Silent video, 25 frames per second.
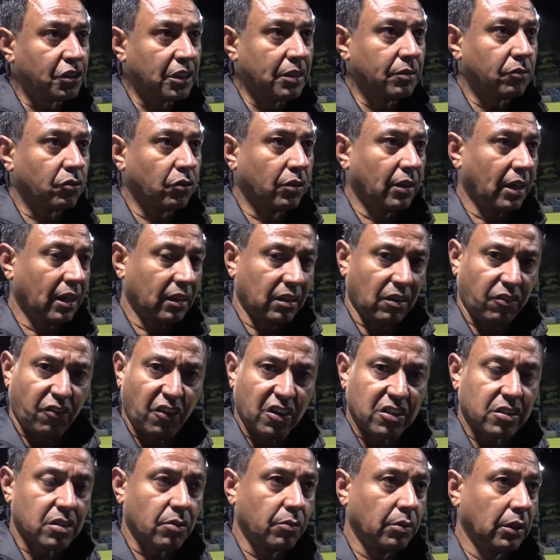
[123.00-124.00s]
today
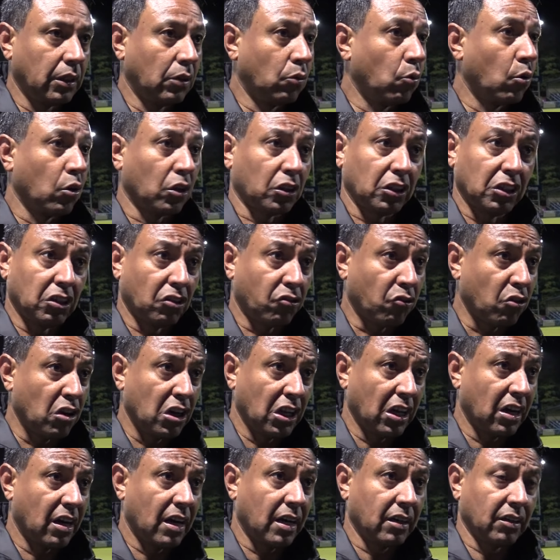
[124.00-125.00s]
defensively working really
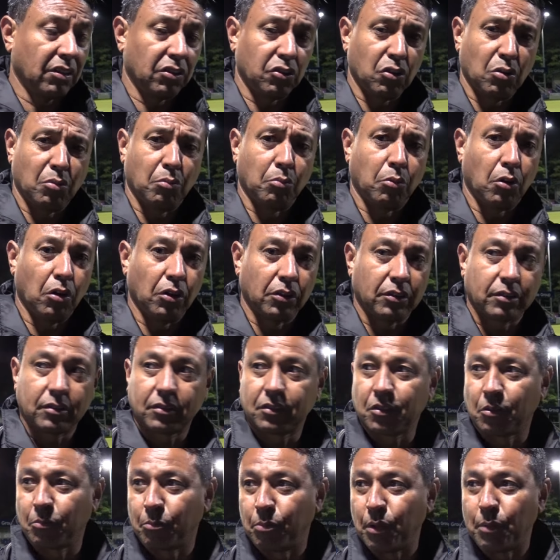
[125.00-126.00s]
hard. The young boys,
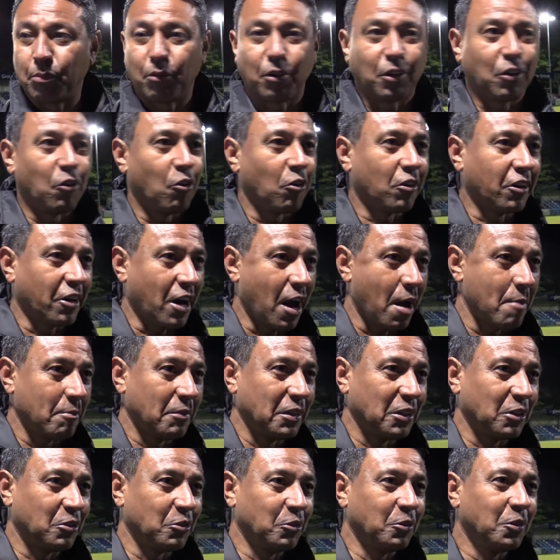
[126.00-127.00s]
some people go cram
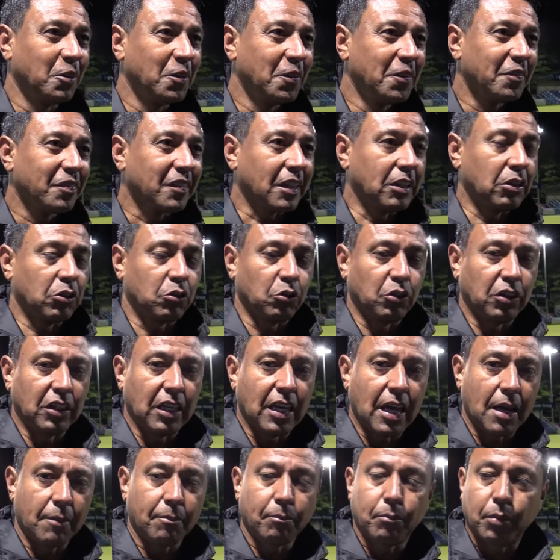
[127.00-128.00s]
into into the
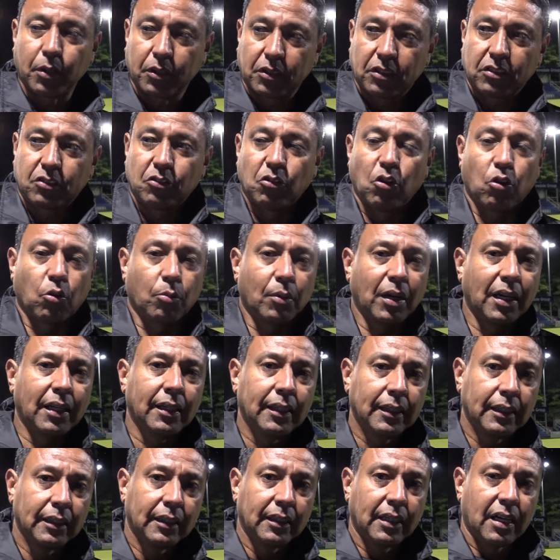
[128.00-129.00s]
end, but it's normal
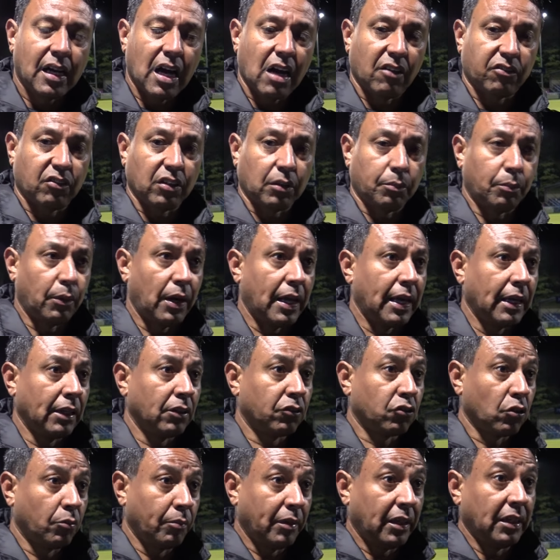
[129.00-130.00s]
after playing
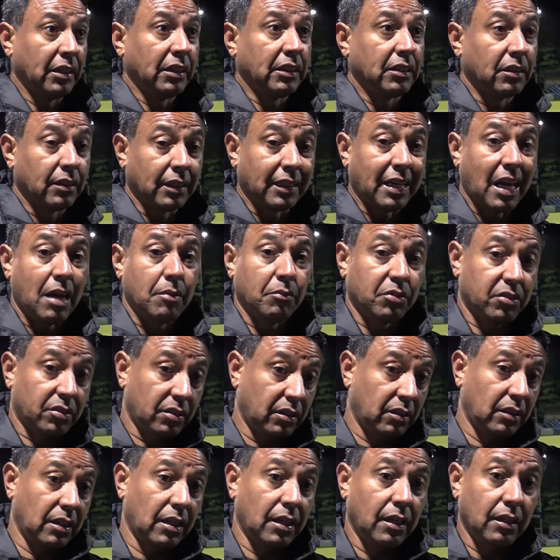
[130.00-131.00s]
so many games in
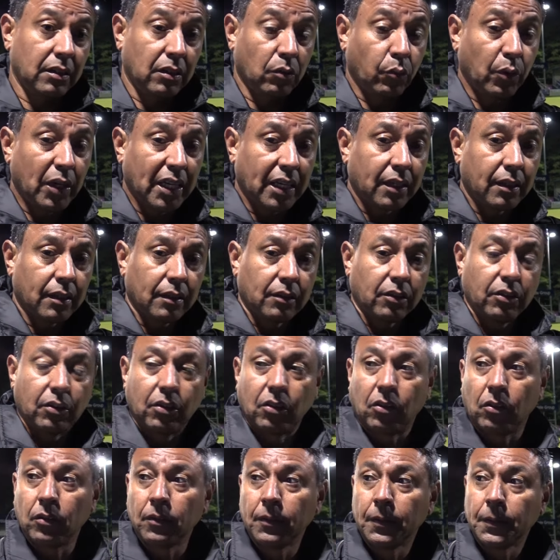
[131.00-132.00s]
the in the week, you
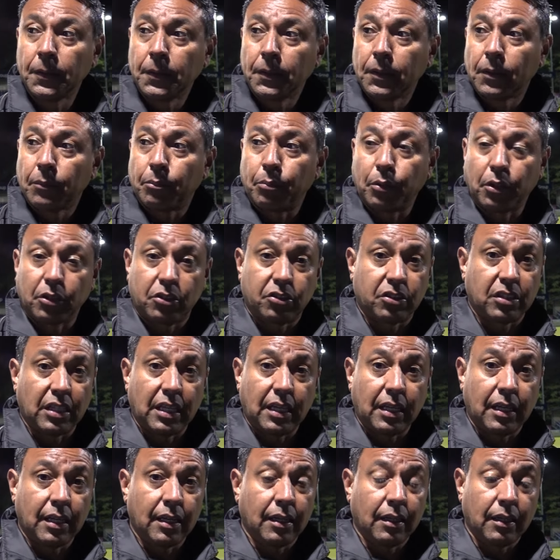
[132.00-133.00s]
know. But
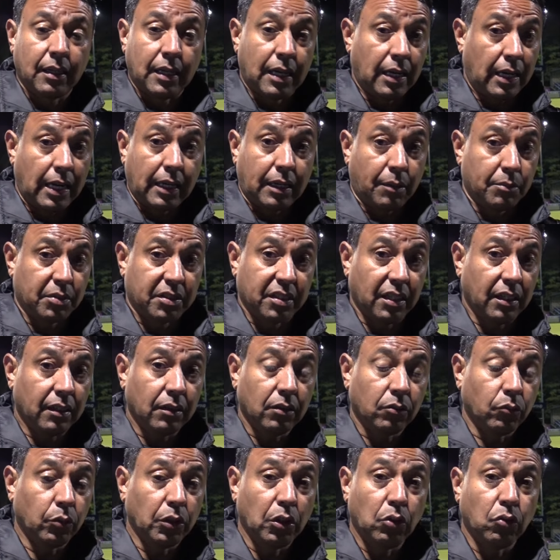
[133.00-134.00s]
uh, like I'm saying,
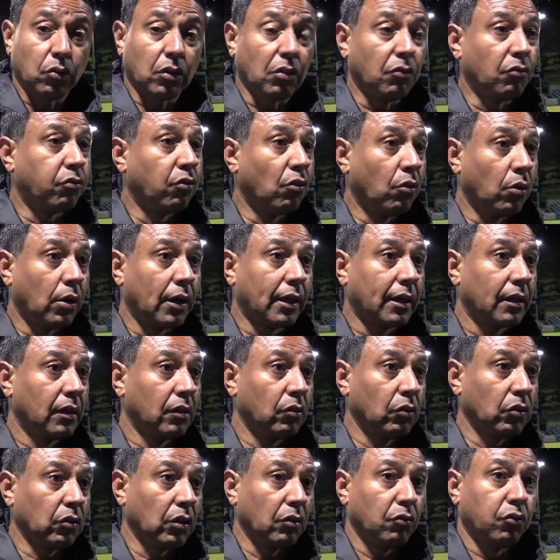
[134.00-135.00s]
we're looking forward,
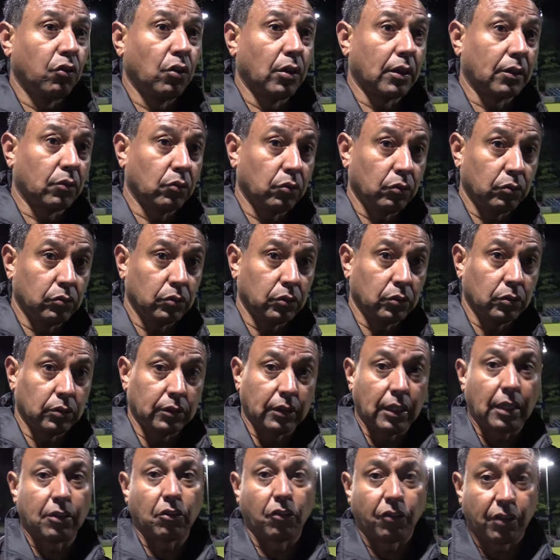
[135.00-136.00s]
looking forward to
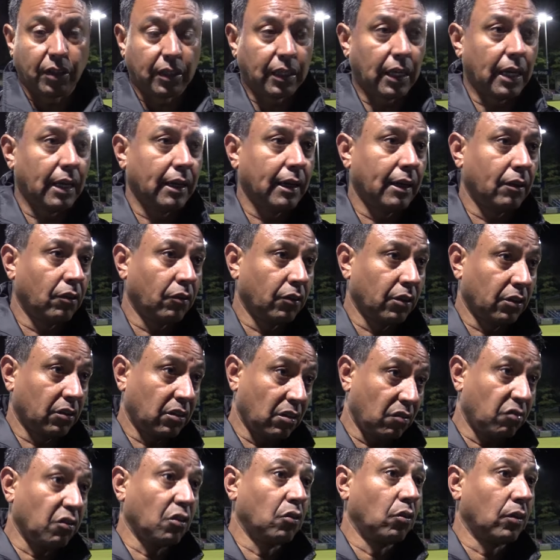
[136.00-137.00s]
another game, another
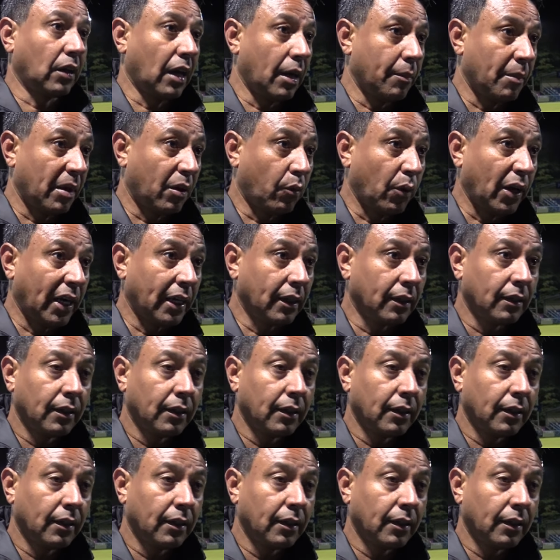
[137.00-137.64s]
difficult game away